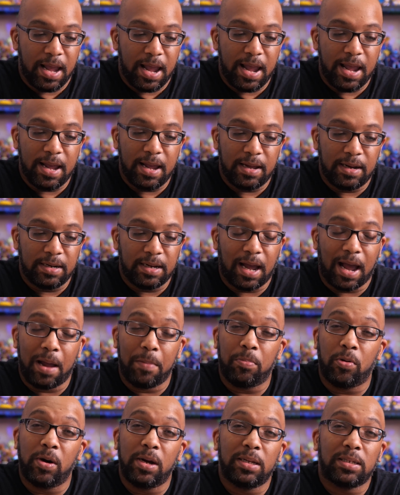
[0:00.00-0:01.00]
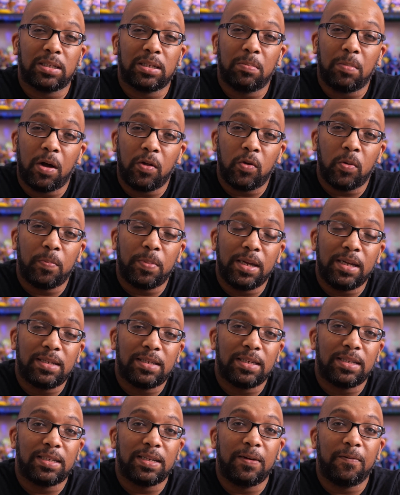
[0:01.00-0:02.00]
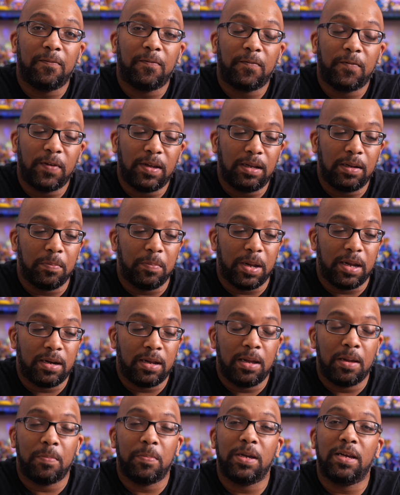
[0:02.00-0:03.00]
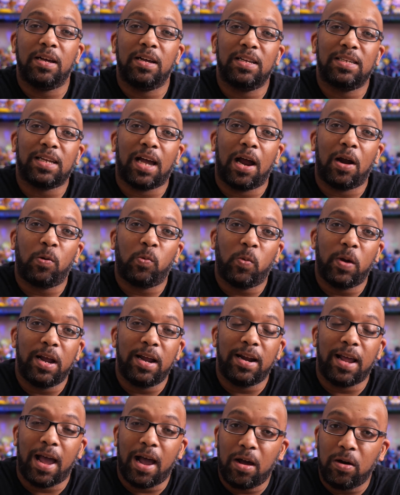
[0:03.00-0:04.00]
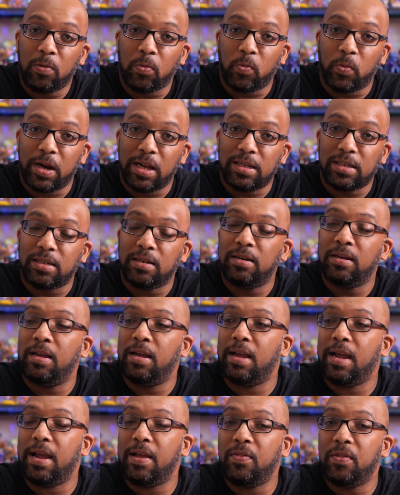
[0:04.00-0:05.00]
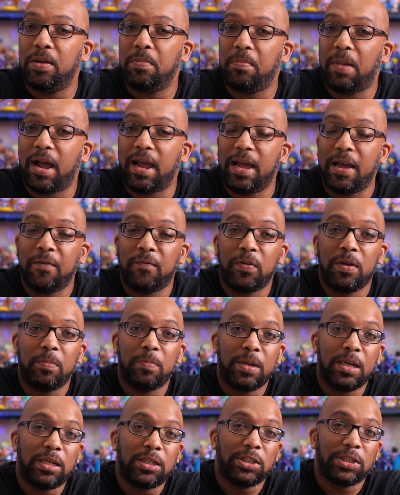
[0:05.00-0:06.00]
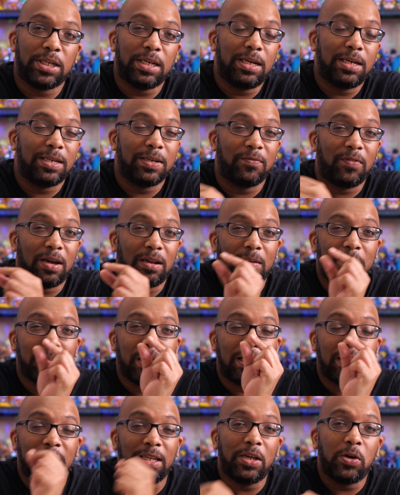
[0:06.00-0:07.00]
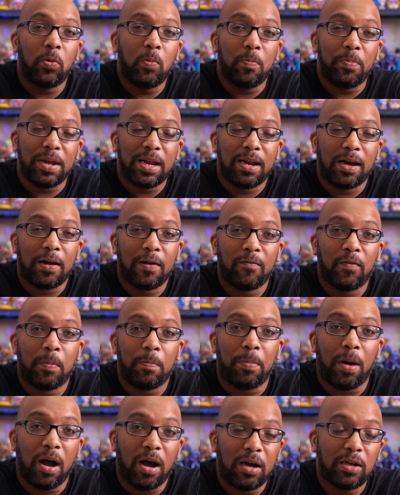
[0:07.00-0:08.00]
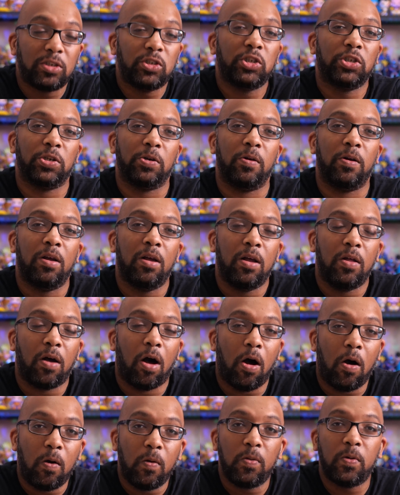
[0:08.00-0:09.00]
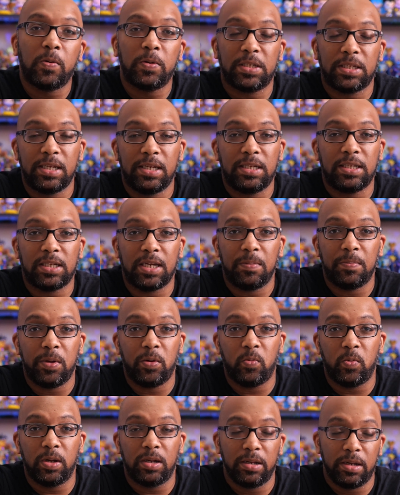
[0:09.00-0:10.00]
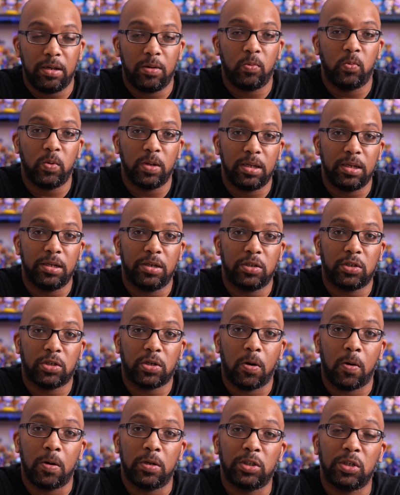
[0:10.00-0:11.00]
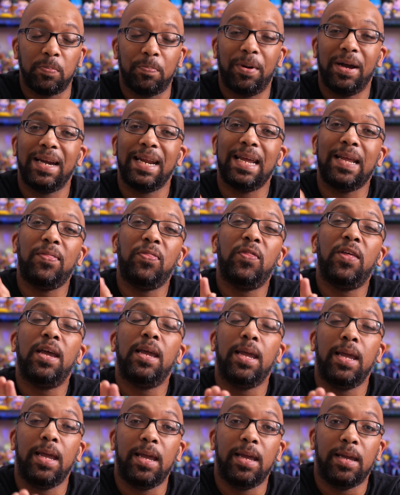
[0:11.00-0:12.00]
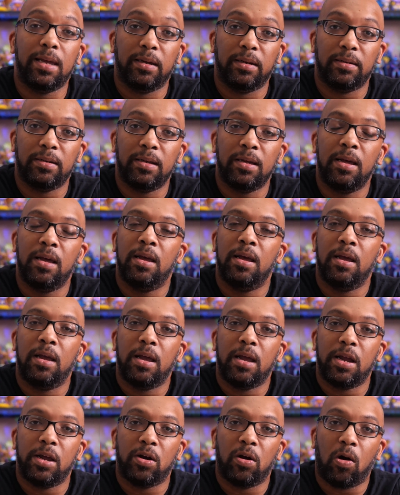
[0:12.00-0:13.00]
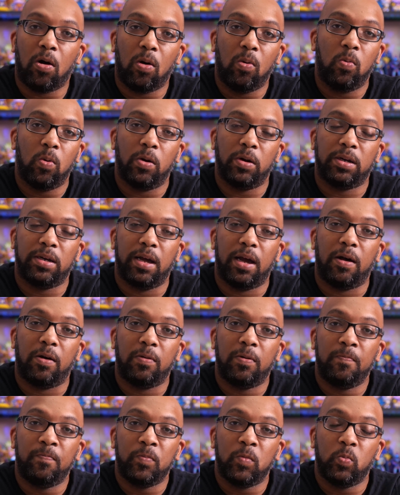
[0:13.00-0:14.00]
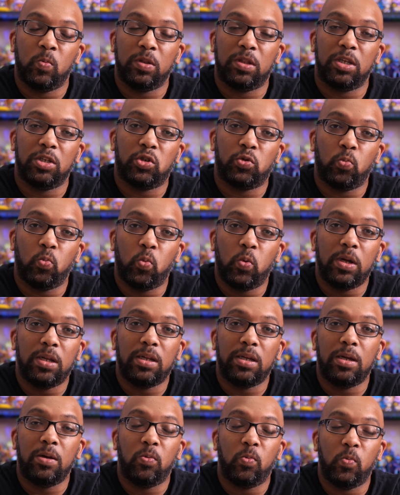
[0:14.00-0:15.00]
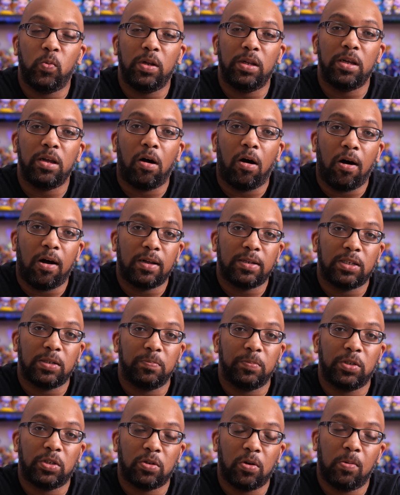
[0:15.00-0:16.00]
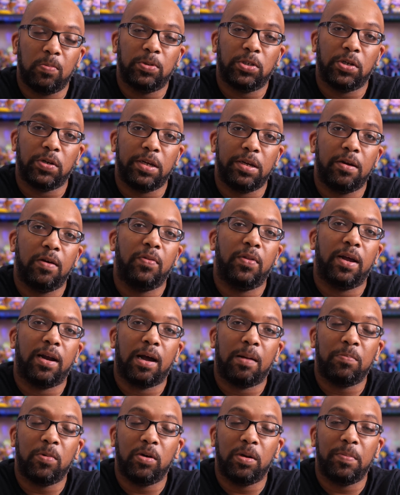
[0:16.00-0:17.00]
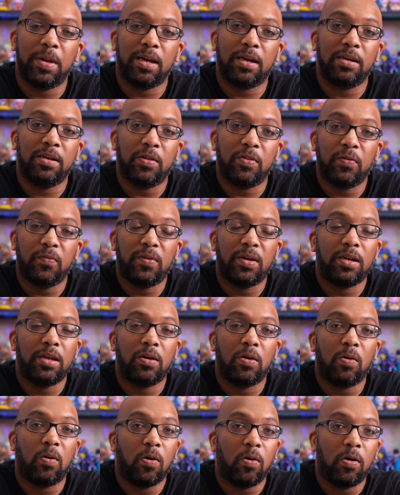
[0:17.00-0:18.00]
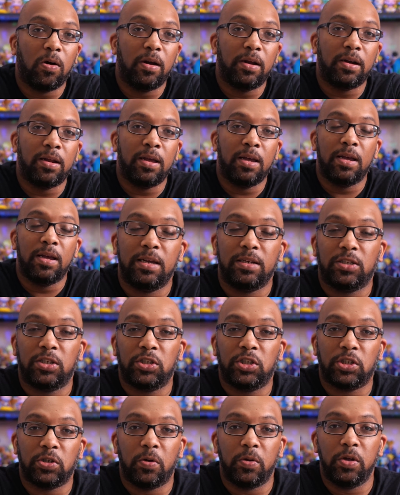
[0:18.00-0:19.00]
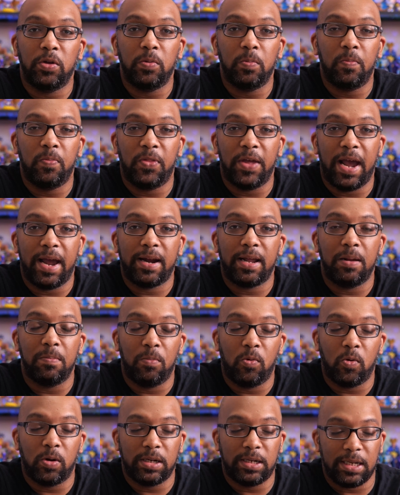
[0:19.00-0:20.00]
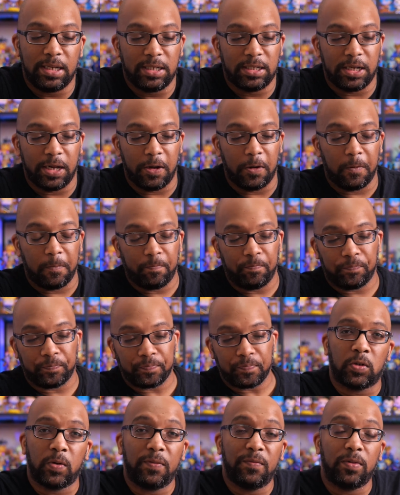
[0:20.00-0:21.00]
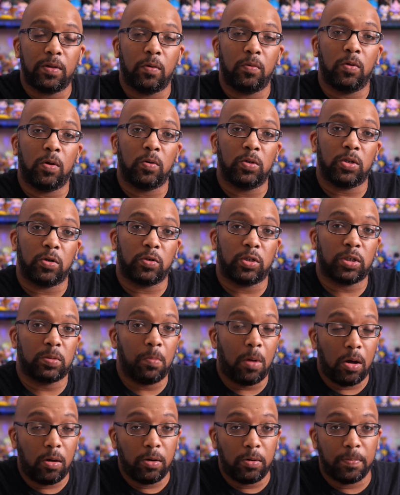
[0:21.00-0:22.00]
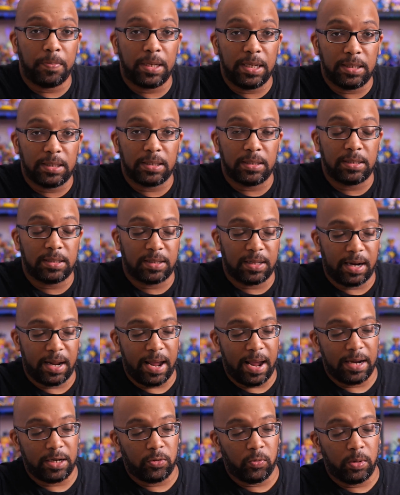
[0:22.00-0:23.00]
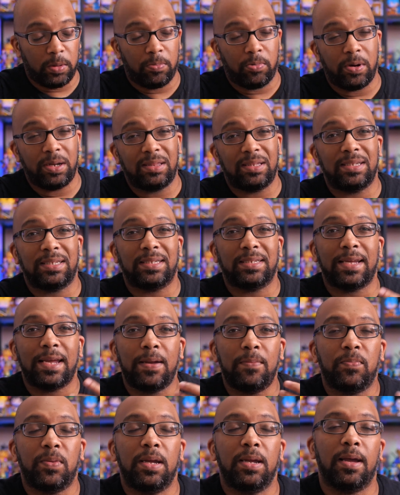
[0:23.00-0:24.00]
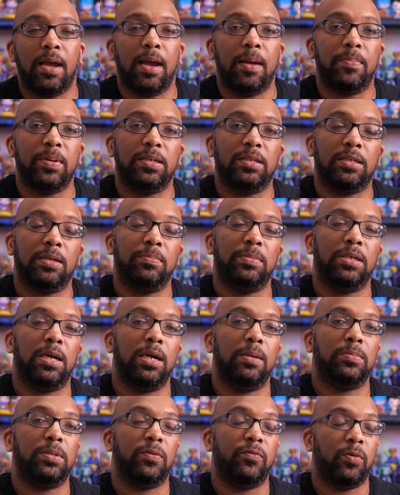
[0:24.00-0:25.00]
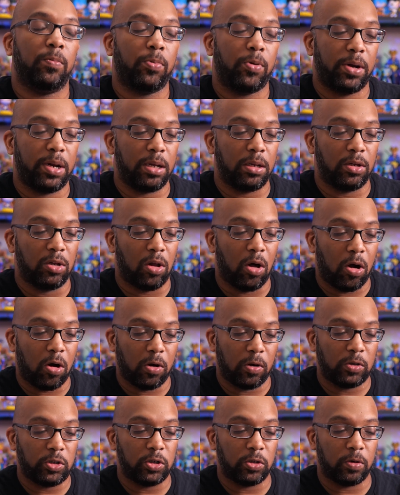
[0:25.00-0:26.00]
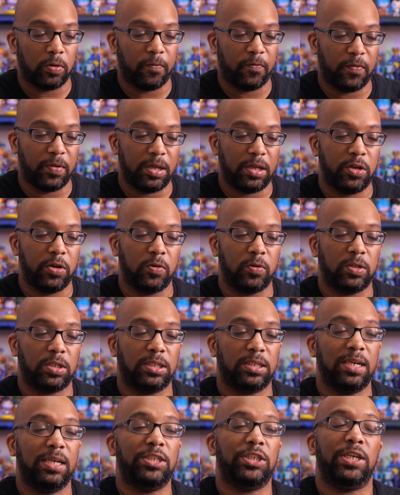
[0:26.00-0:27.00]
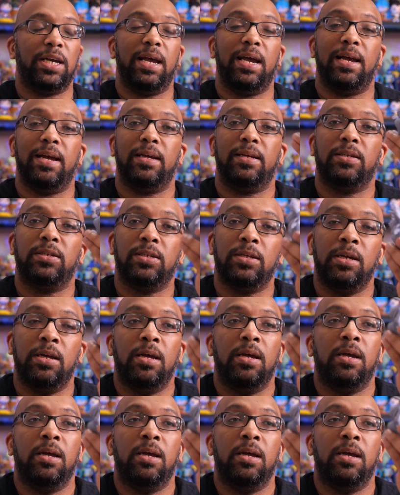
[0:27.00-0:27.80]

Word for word: And I printed some other pieces in filament because I ran out of resin and then my FEP sheet developed a little bit of a puncture. All those things can be really, really discouraging. But in the end, it all worked out with this really, really awesome sculpture here that I'm going to make another video on to show you that in more detail. So even though those are smaller pieces that I had to reprint, the same thing happens sometimes if you're printing larger figures such as